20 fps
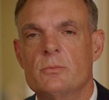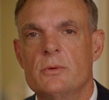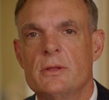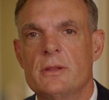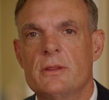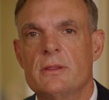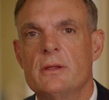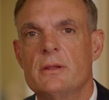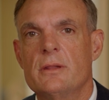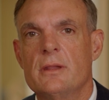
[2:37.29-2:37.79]

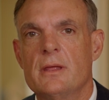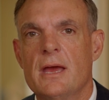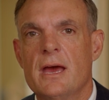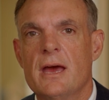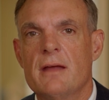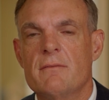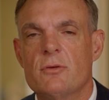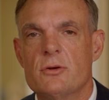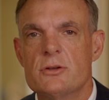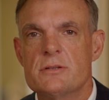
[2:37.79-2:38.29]
with the
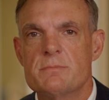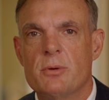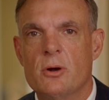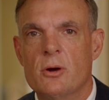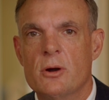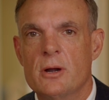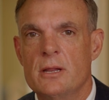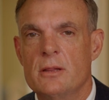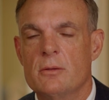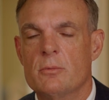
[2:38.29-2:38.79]
adverse
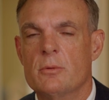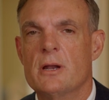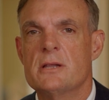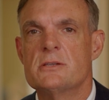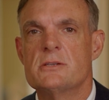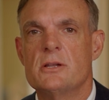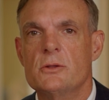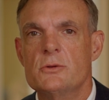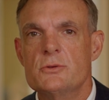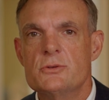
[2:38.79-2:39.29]
party the
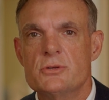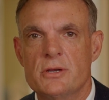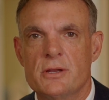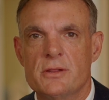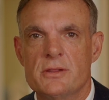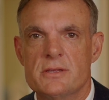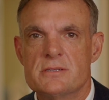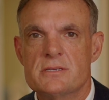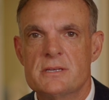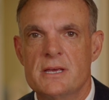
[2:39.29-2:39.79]
resolution
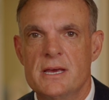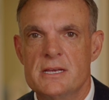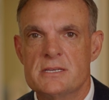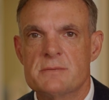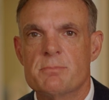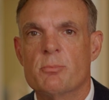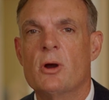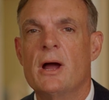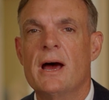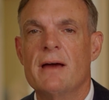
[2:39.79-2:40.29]
of this
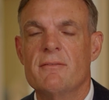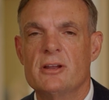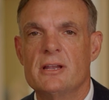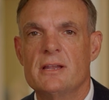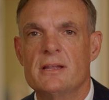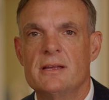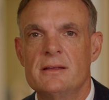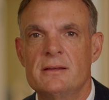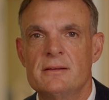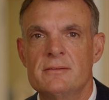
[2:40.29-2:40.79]
case privately.